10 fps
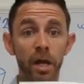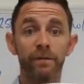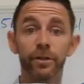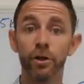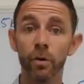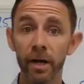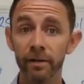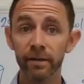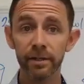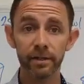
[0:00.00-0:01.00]
If you don't
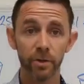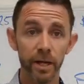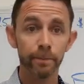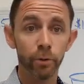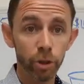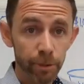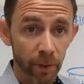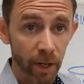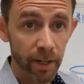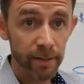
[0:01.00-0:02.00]
have this, go ahead and push
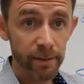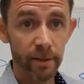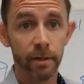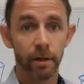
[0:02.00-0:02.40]
pause.